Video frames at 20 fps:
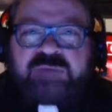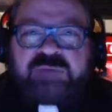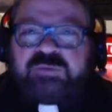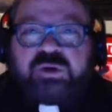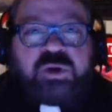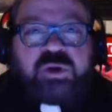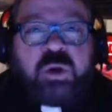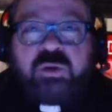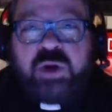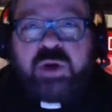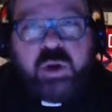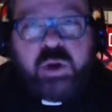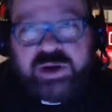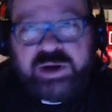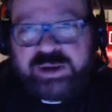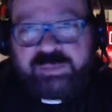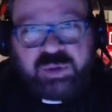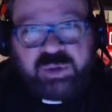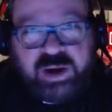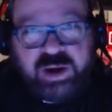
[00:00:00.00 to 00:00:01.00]
if you don't know
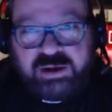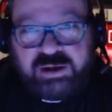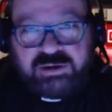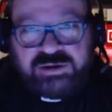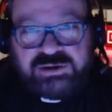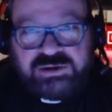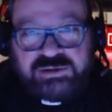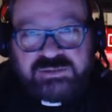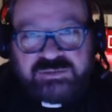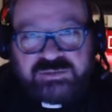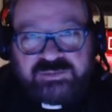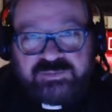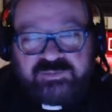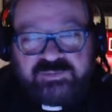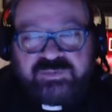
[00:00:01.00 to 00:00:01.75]
any prayers,